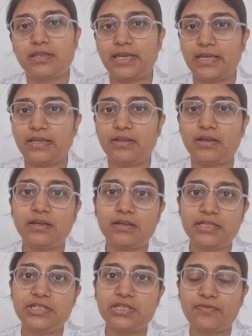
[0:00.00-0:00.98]

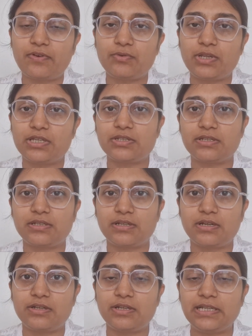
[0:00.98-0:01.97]
Isha Foundation
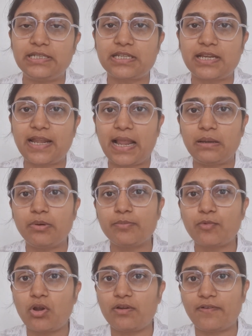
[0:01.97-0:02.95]
released an
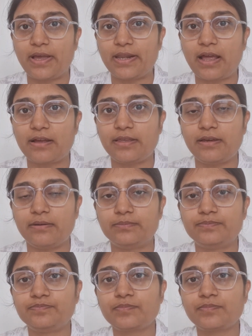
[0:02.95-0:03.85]
album called Vairagya.